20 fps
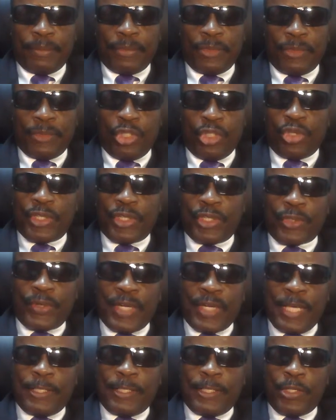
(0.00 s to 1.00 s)
Jesus
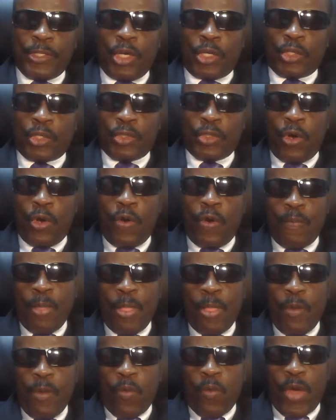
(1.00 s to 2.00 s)
Christ did not know
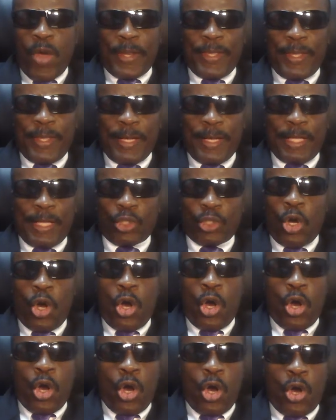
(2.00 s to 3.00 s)
what he has
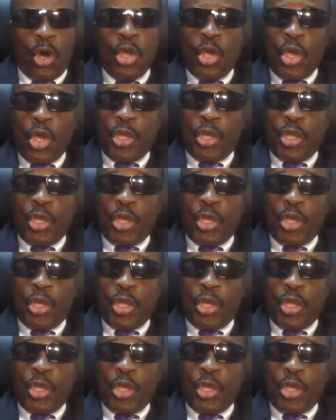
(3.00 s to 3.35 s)
all